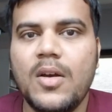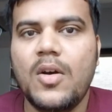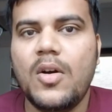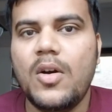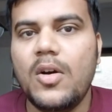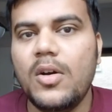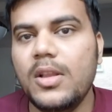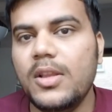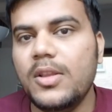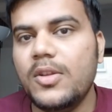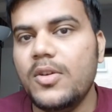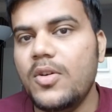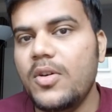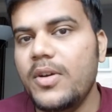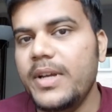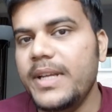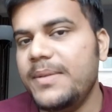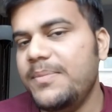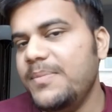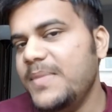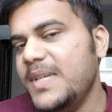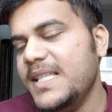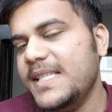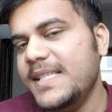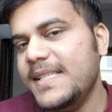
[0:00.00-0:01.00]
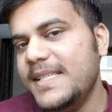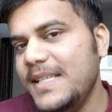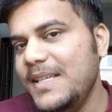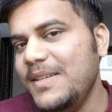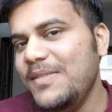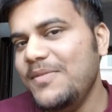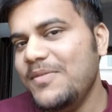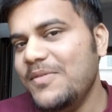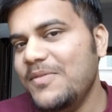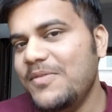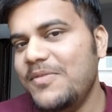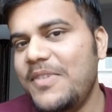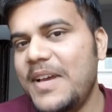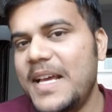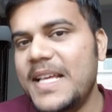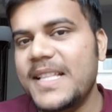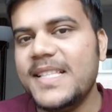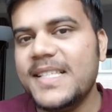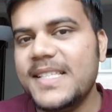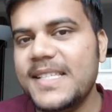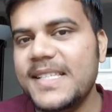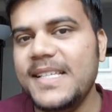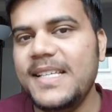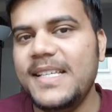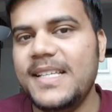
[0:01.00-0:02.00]
Although it may seem
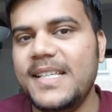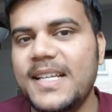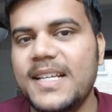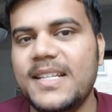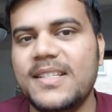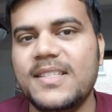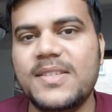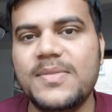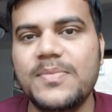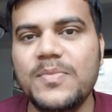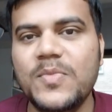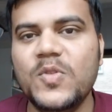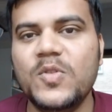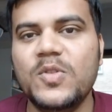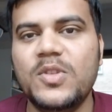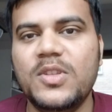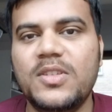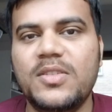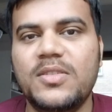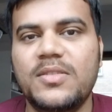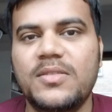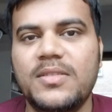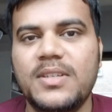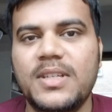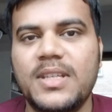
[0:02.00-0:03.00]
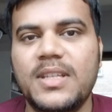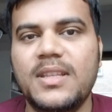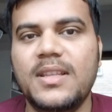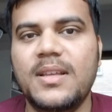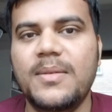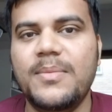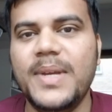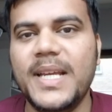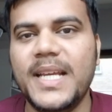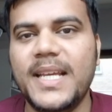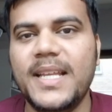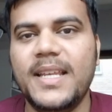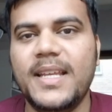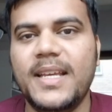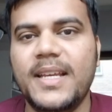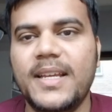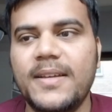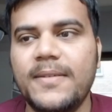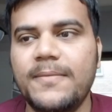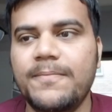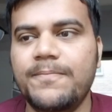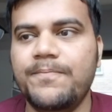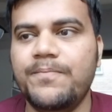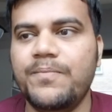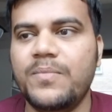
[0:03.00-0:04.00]
fancy and smooth in the beginning,